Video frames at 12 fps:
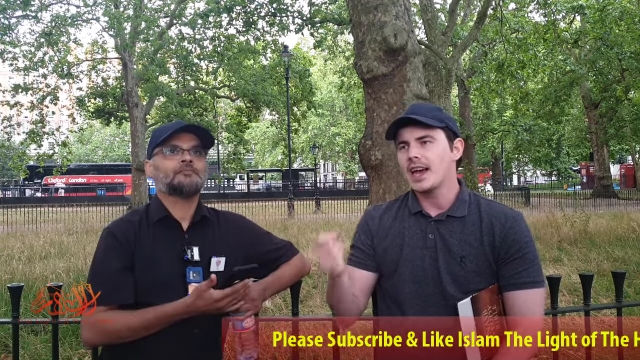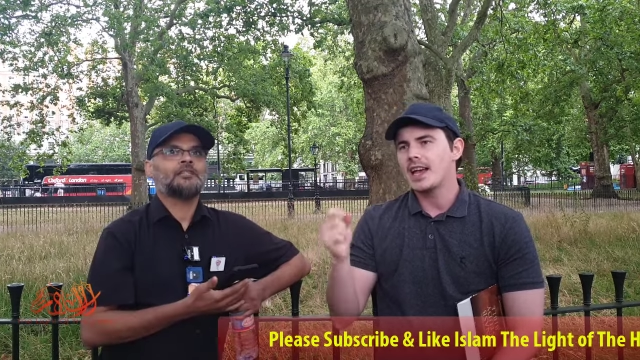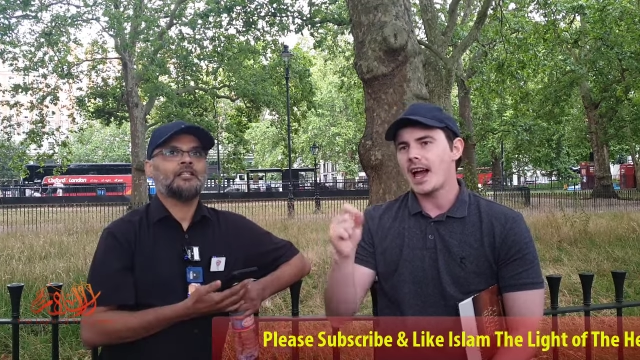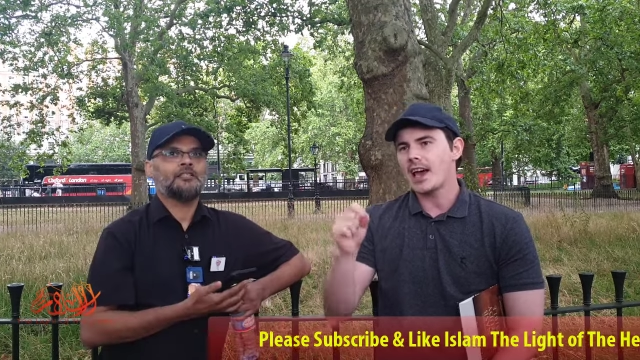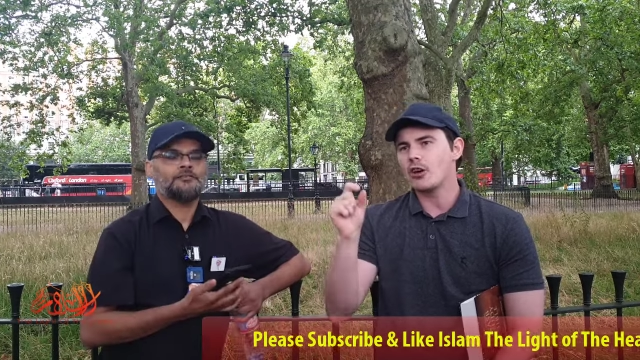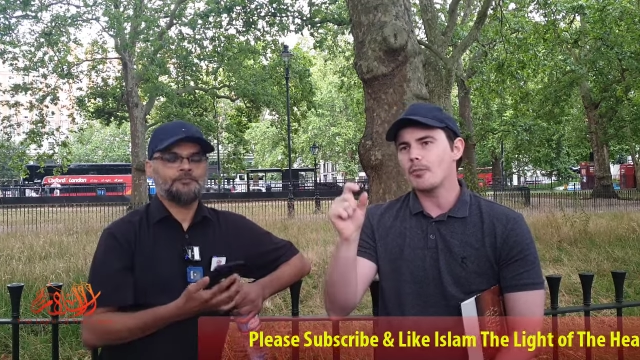Speaker 1: He
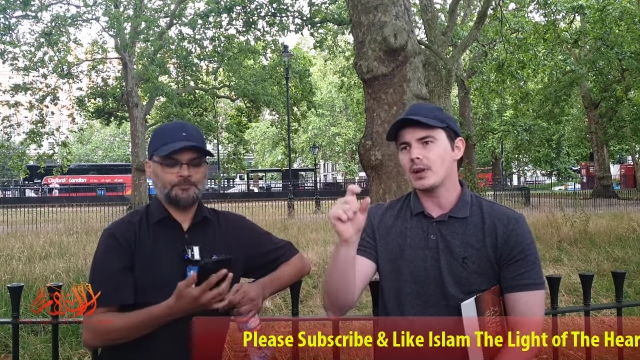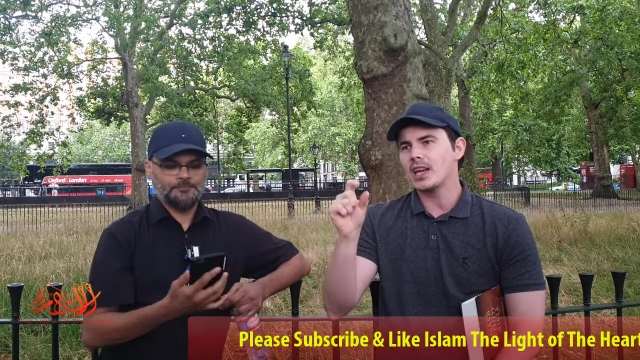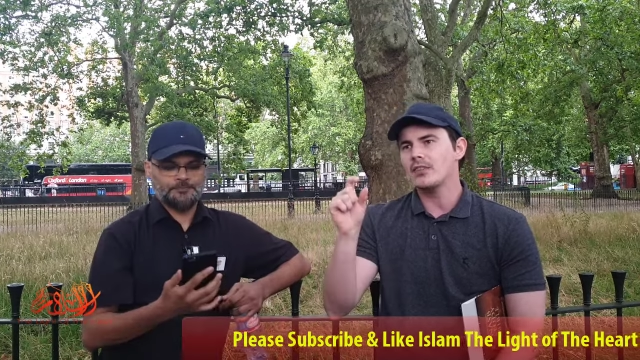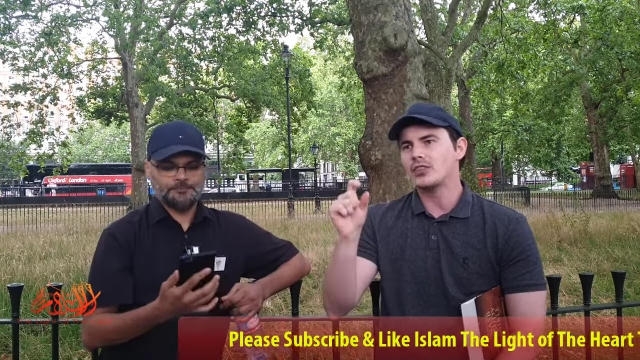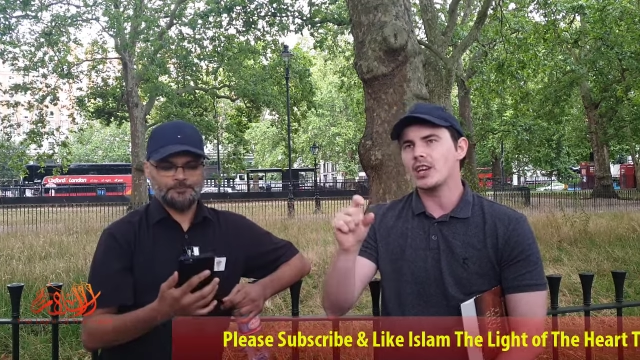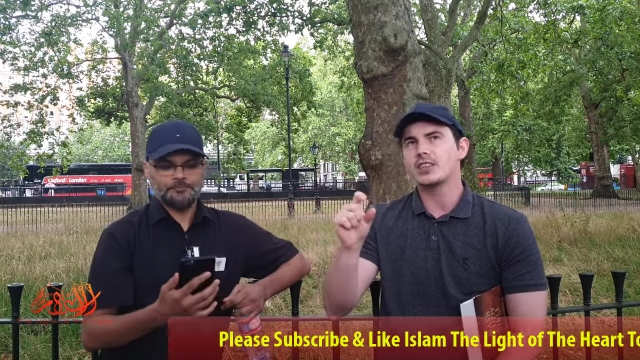cannot
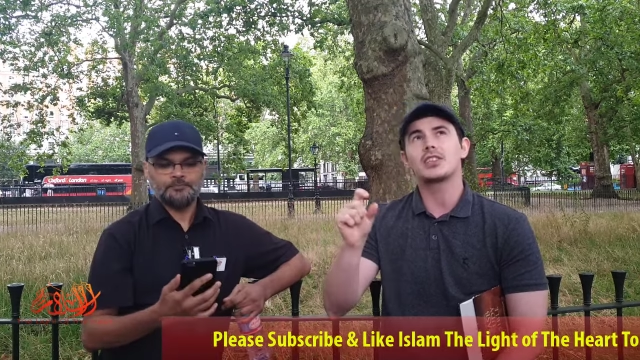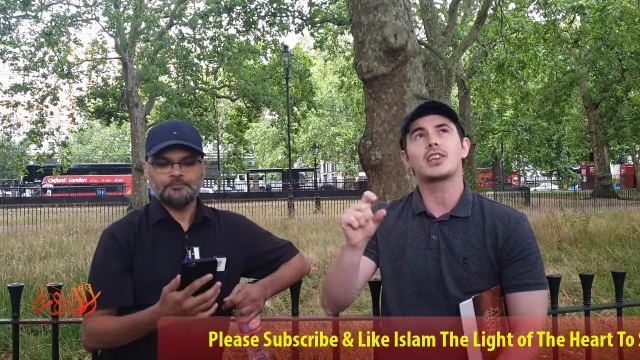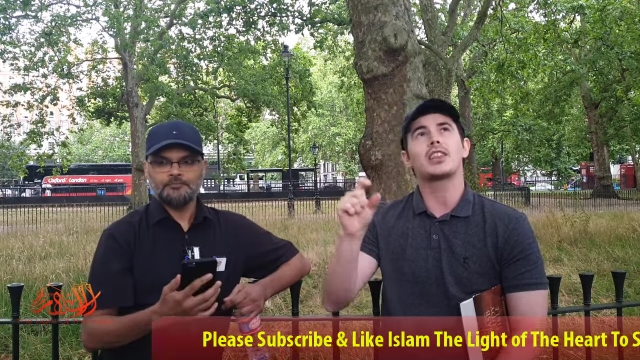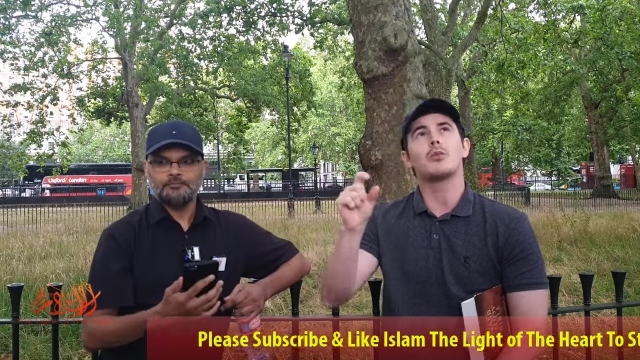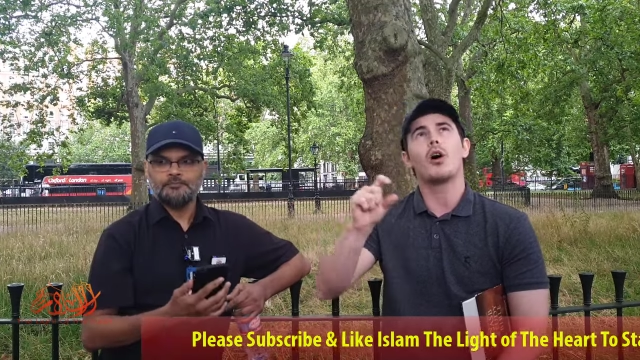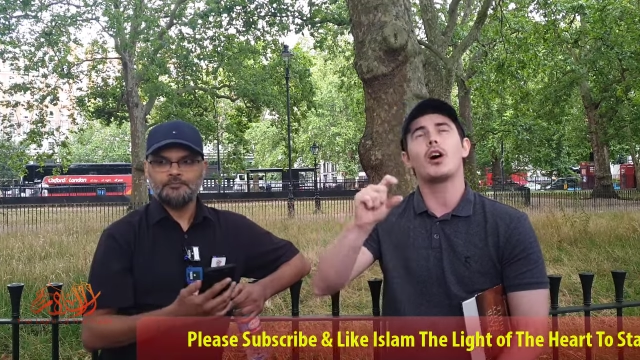believe Jesus
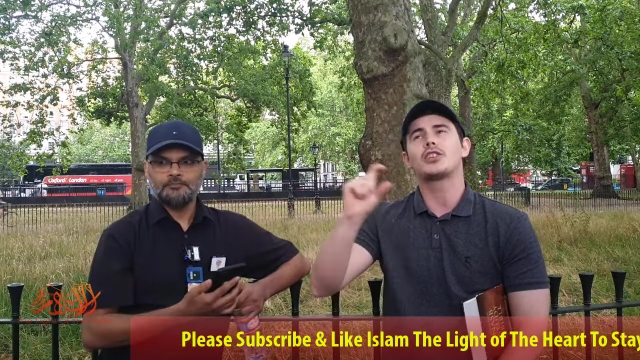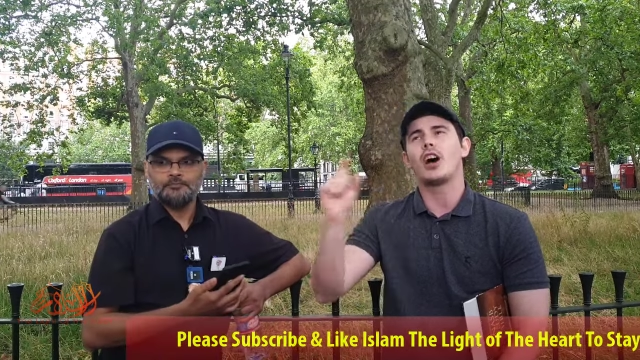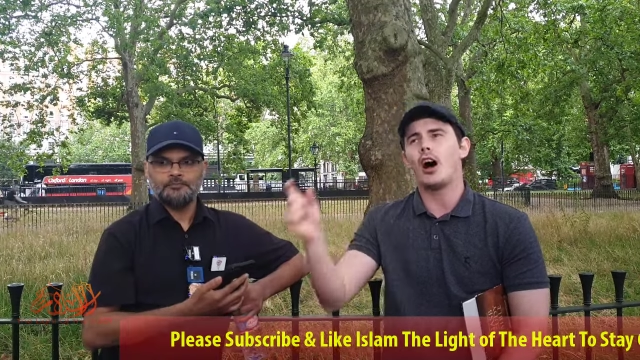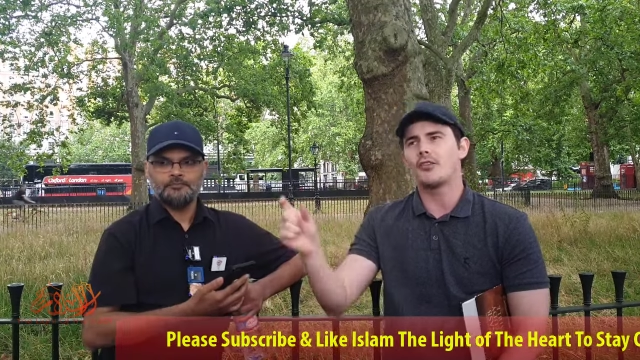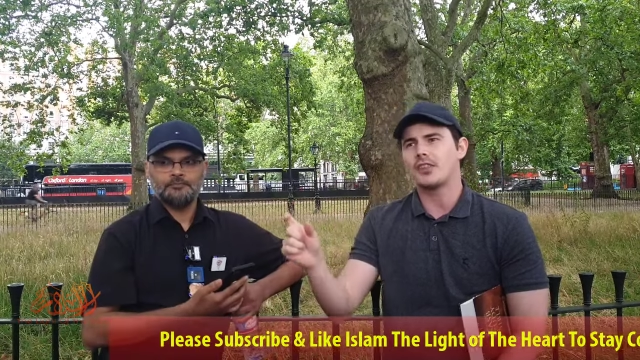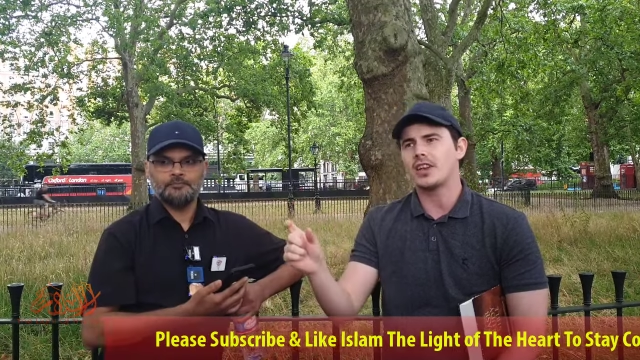said the words
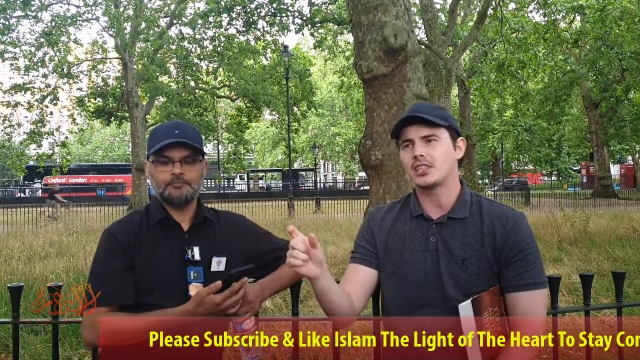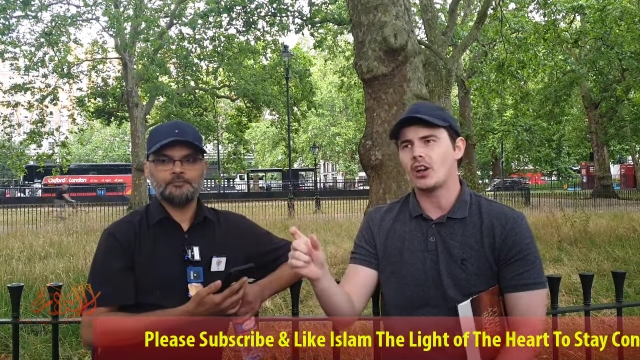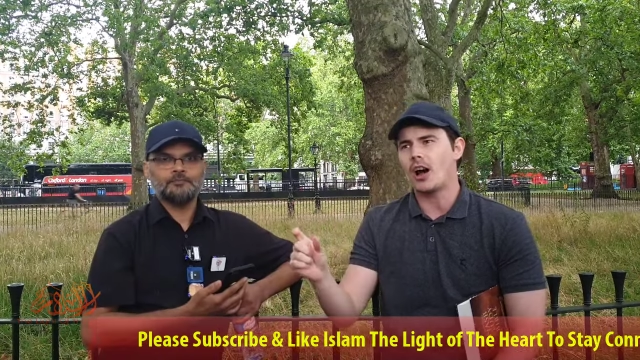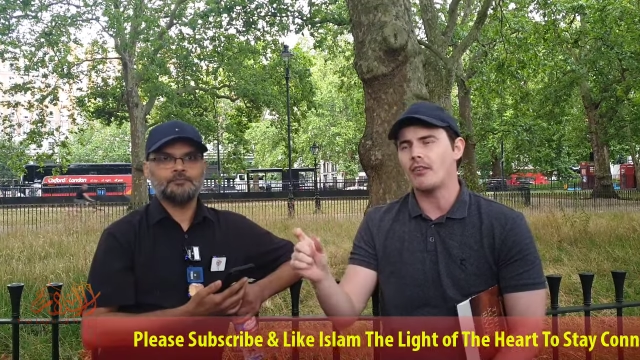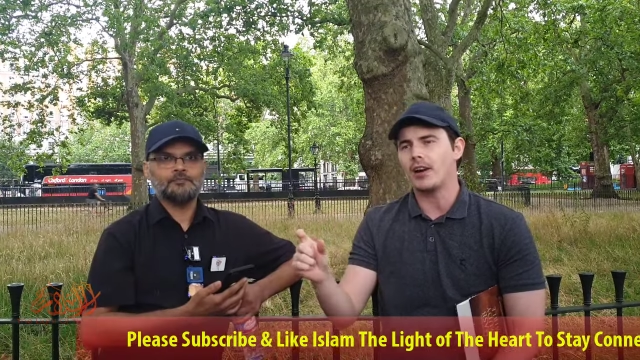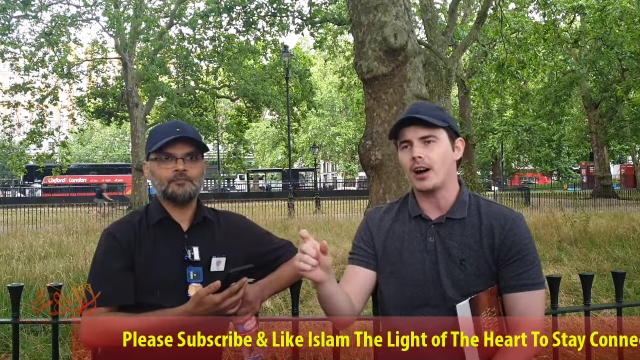after this
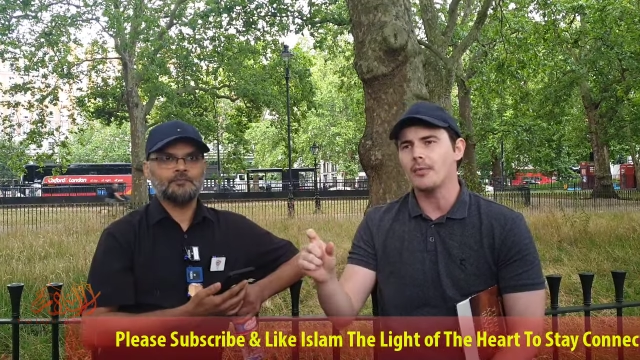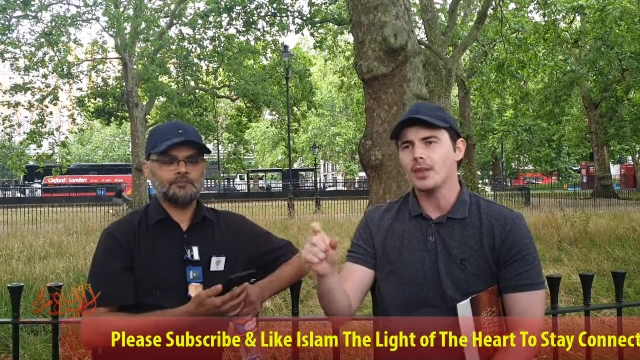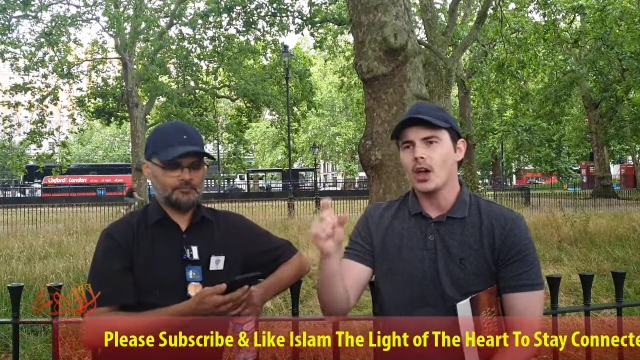either,